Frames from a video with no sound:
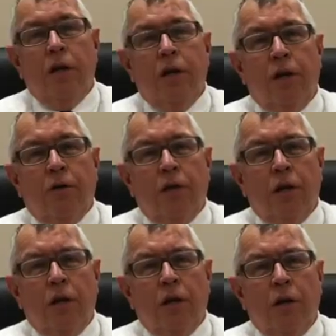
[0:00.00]
Here at
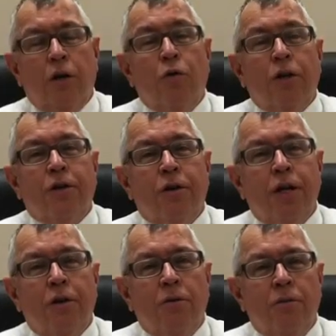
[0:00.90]

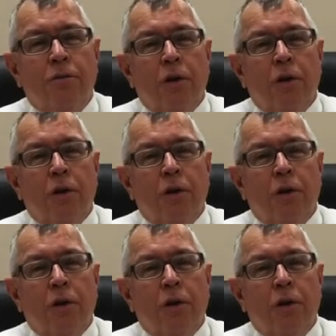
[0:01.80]
Ganaguatzarillo,